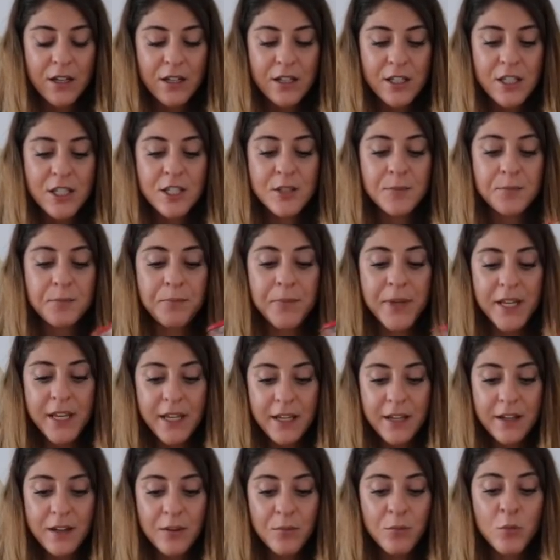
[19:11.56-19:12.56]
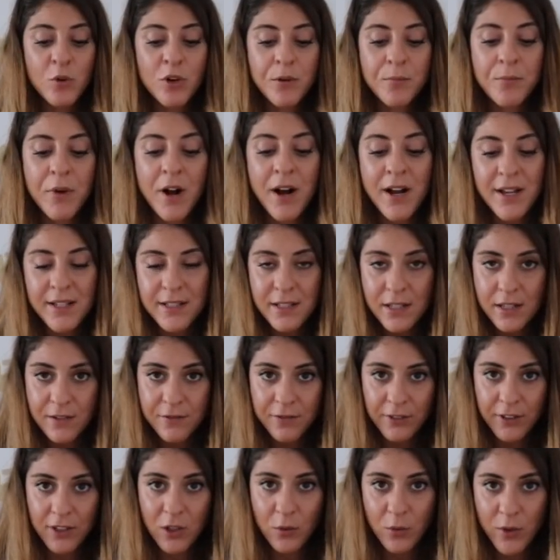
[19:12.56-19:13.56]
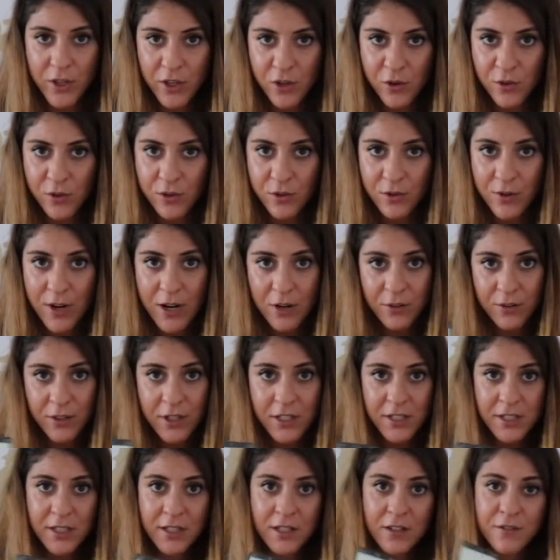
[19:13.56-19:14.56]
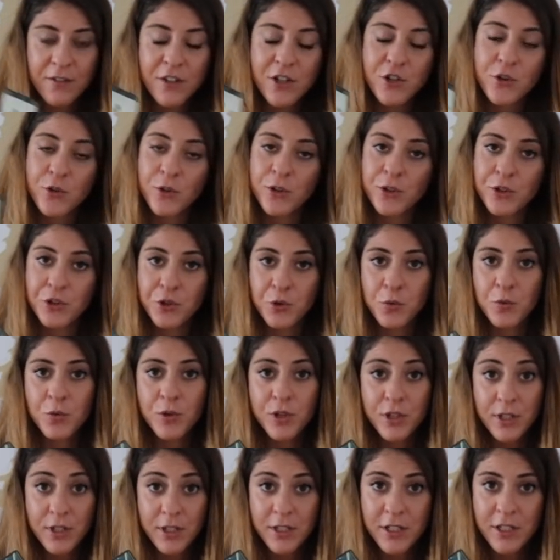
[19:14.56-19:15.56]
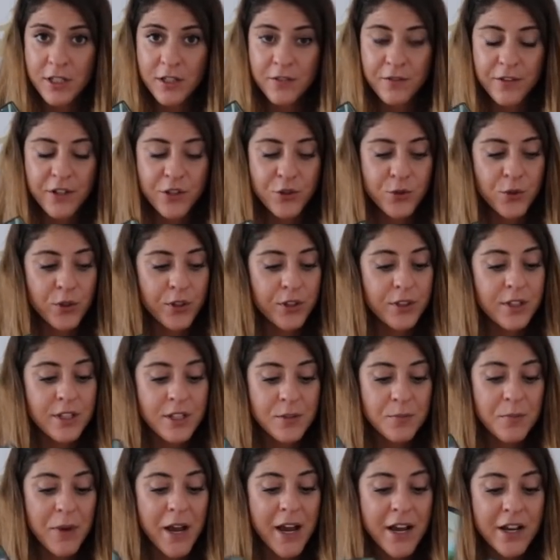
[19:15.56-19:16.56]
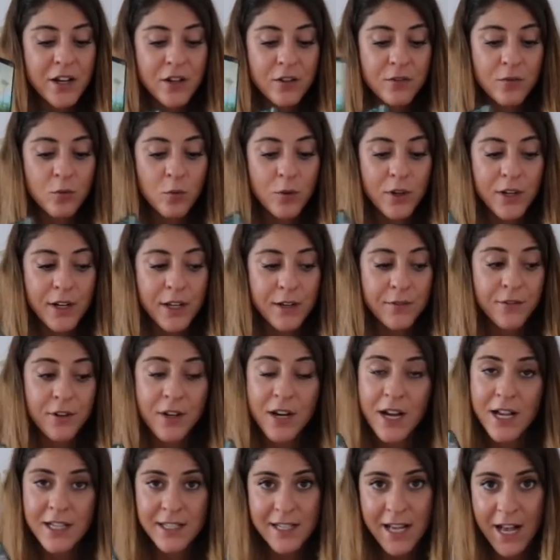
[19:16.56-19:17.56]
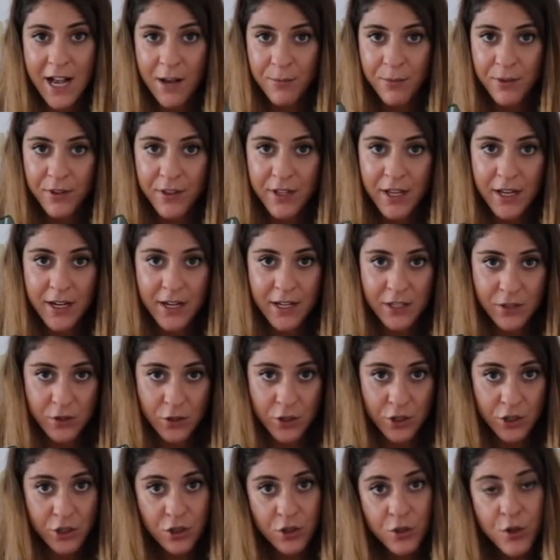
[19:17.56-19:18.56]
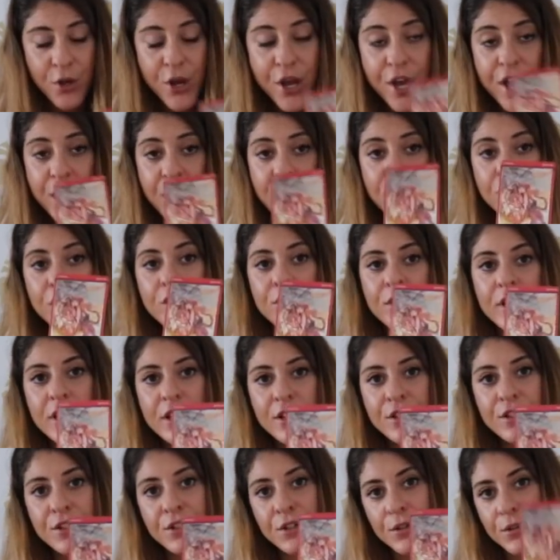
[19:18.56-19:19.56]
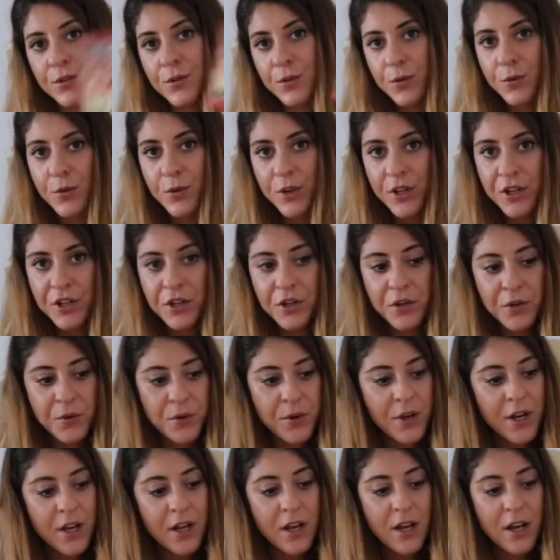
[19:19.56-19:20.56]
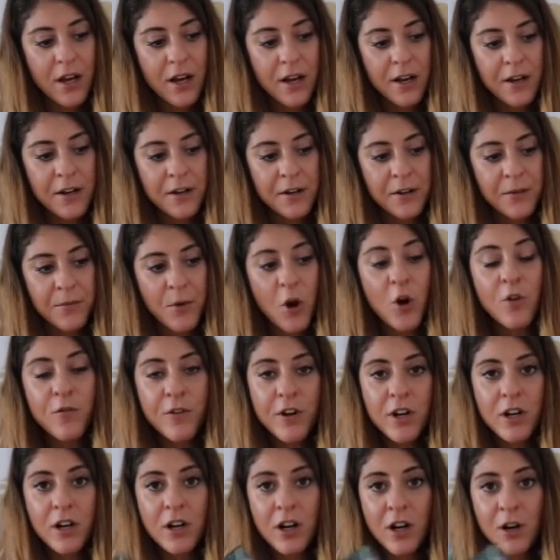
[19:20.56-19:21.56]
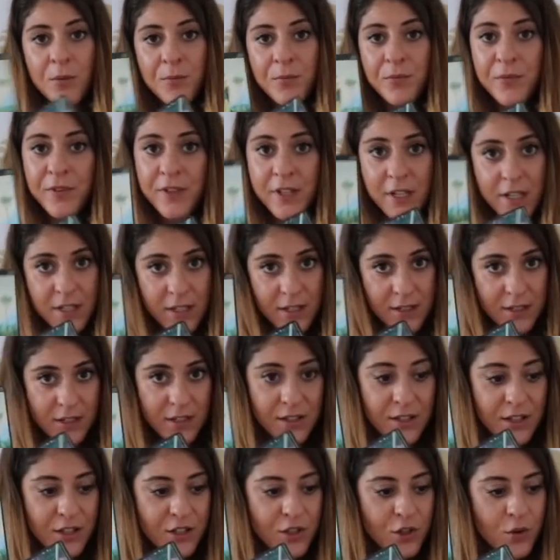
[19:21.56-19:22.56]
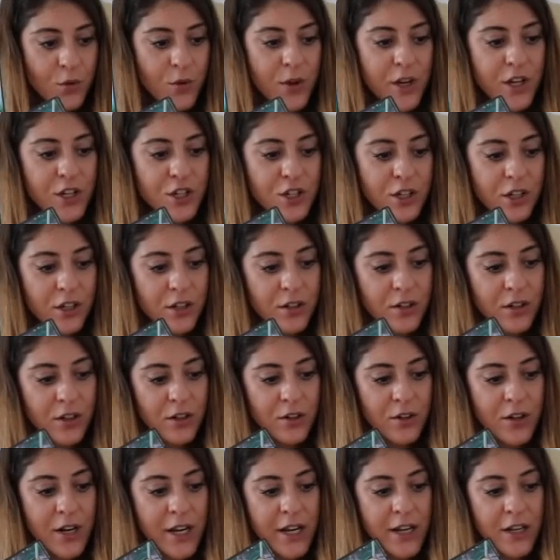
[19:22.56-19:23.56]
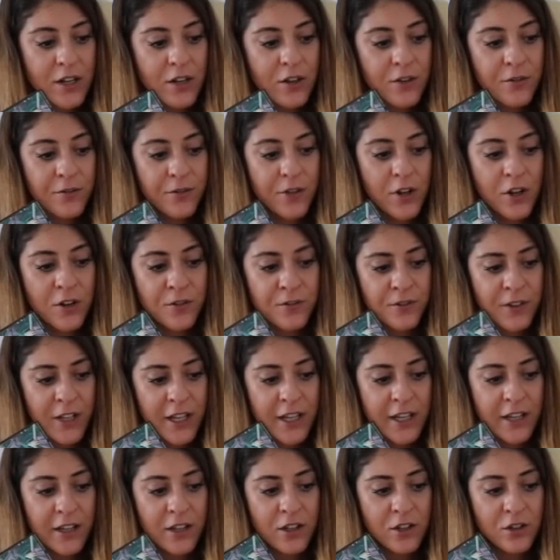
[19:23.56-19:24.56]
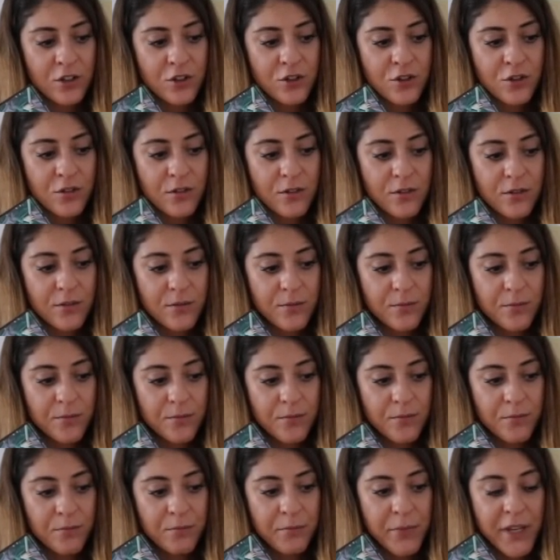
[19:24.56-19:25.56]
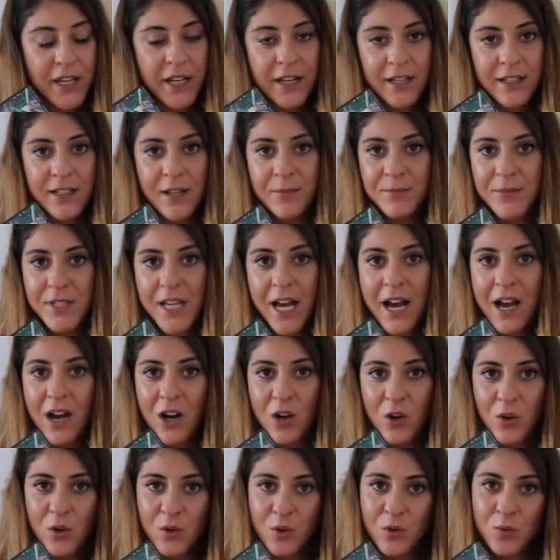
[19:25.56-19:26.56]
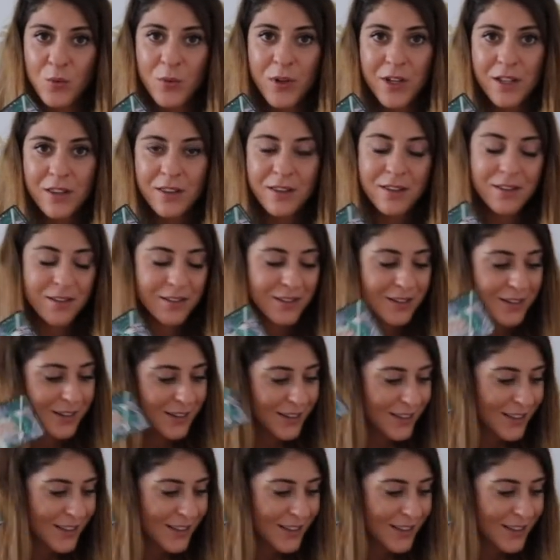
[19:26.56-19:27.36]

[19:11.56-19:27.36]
speak more positively when you're around this individual towards this individual despite of whatever has happened that has hurt you you need to you know uh, overcome this situation all right of, of like beating them down with